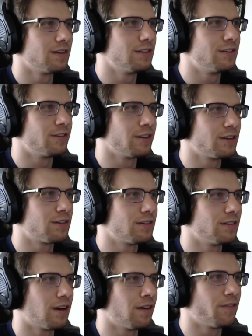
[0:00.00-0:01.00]
Journey
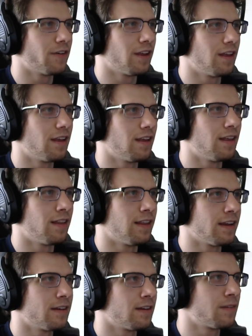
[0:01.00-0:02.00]
of
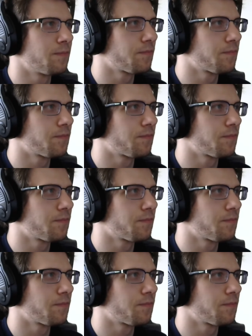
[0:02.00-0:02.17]
Elena.